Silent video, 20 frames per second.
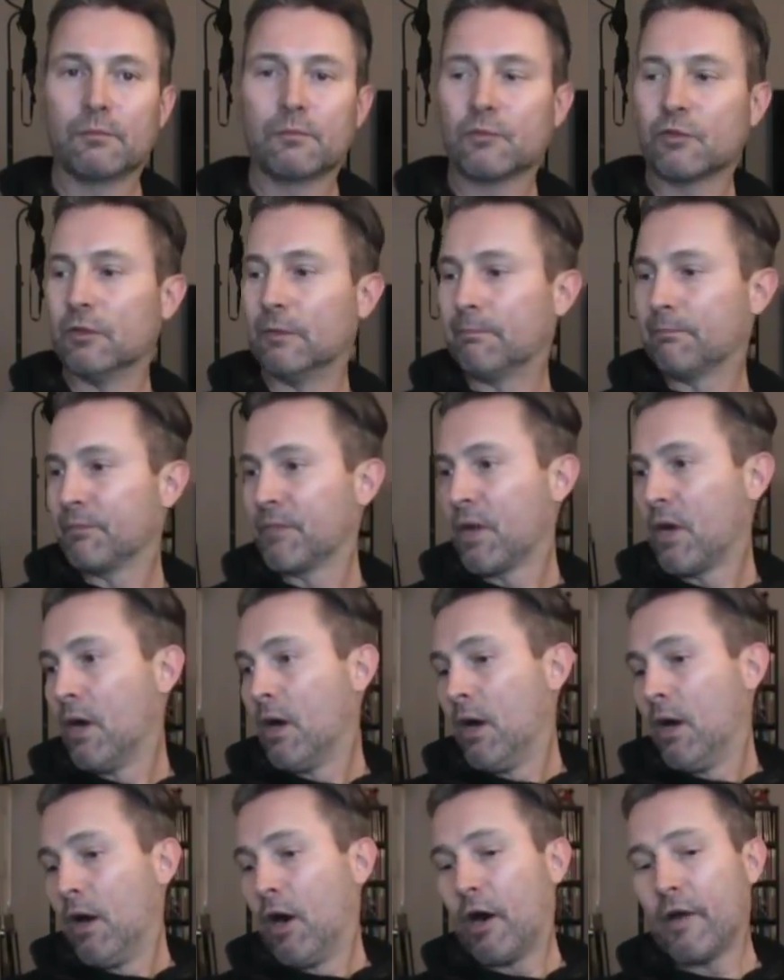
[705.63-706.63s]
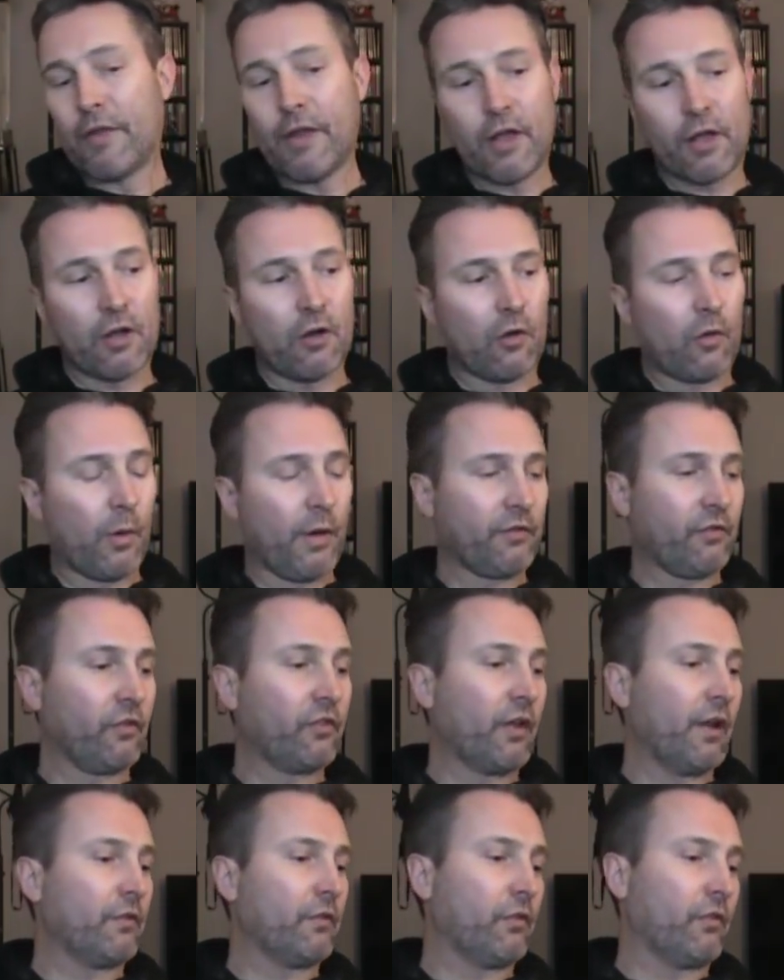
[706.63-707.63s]
So, all right, there you go.
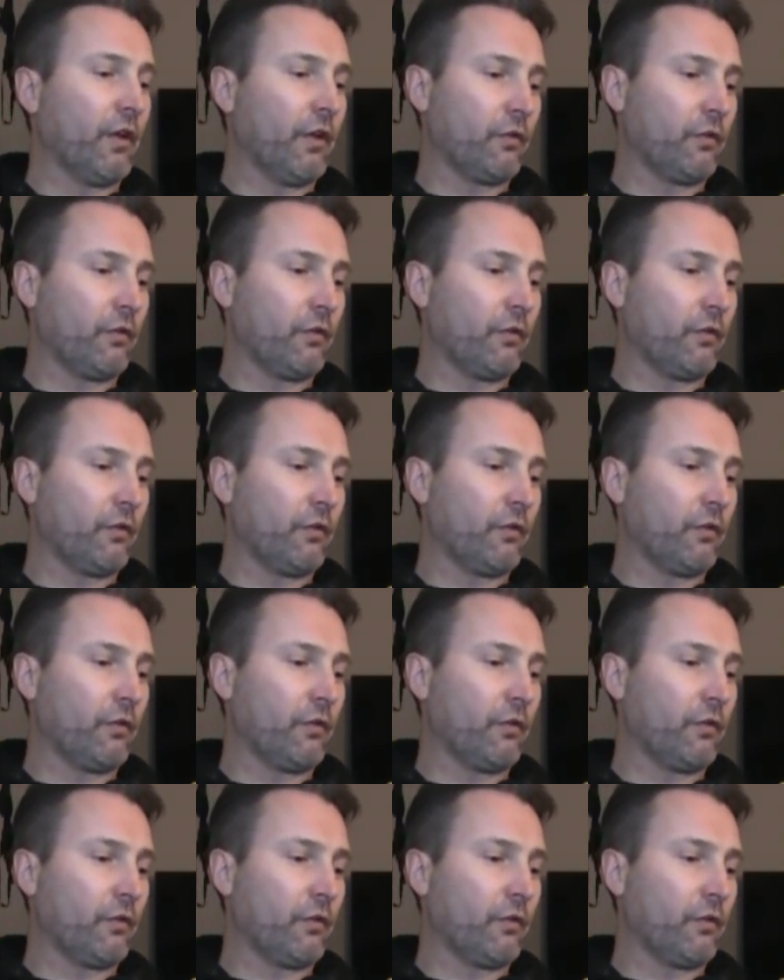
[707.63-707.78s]
Questions, answers,